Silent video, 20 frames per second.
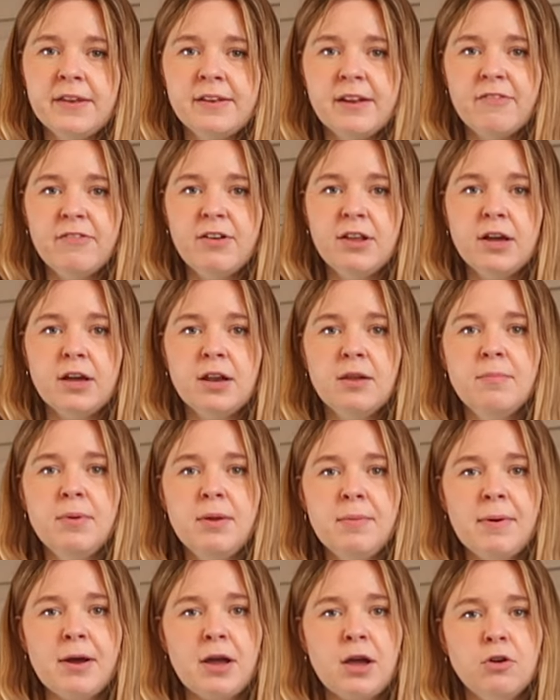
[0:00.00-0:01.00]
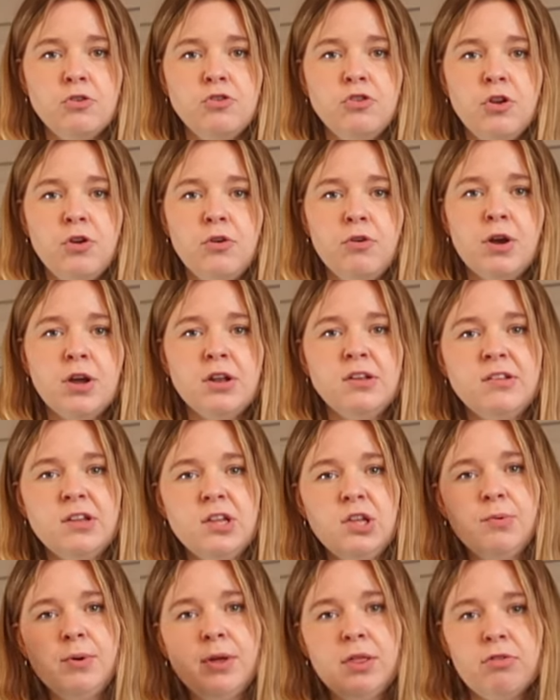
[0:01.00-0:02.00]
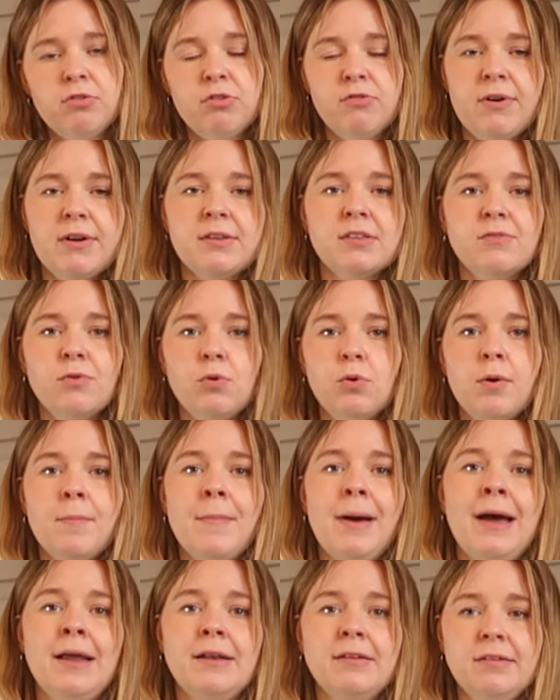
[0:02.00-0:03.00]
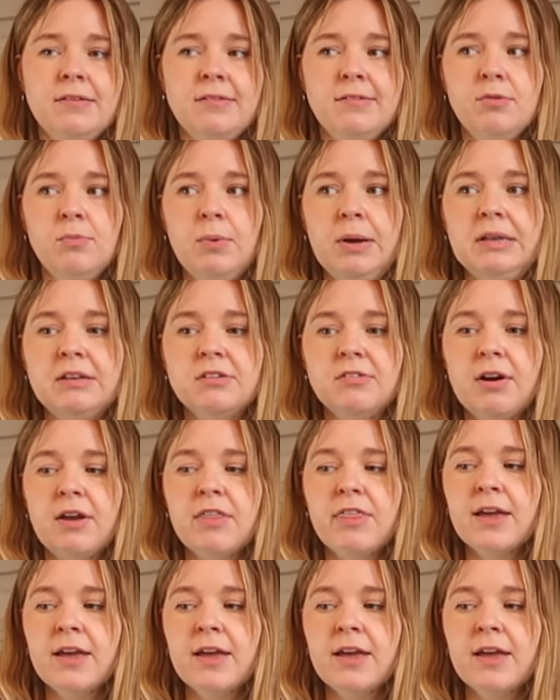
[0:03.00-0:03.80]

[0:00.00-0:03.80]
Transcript: they're definitely going to be my go-to continuing for the rest of autumn and into winter I